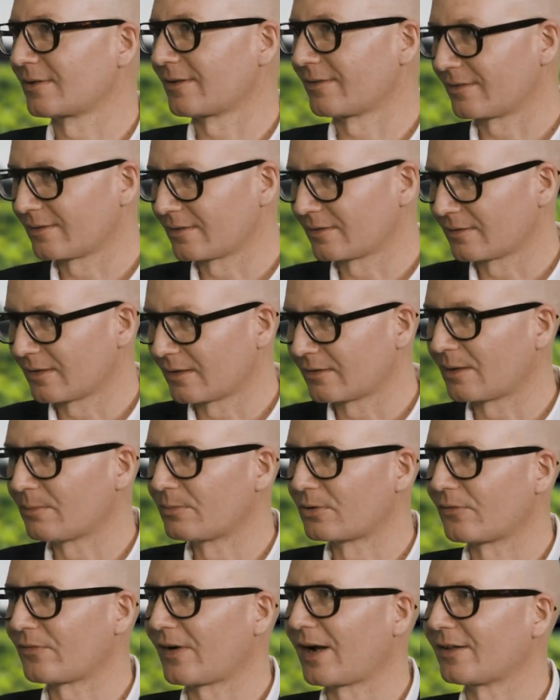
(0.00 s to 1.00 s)
the, the
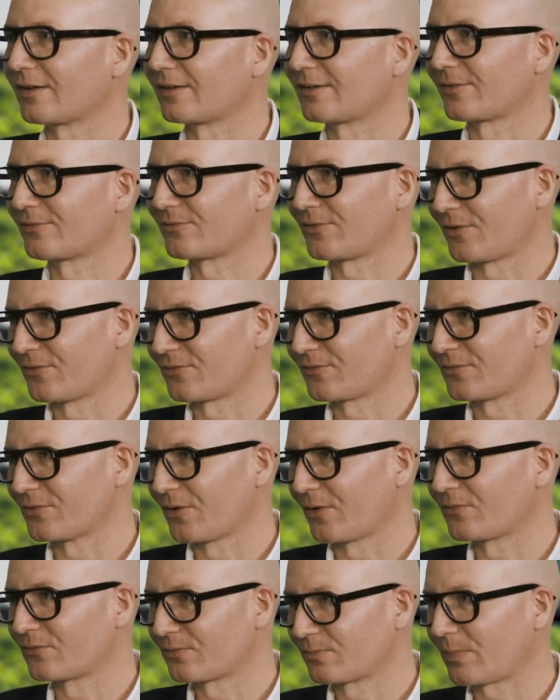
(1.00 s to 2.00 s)
number of, uh, of, of,
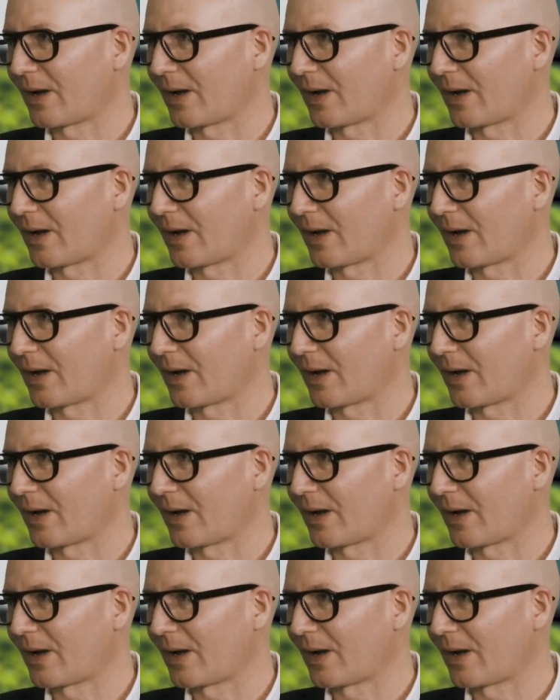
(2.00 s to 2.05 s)
of,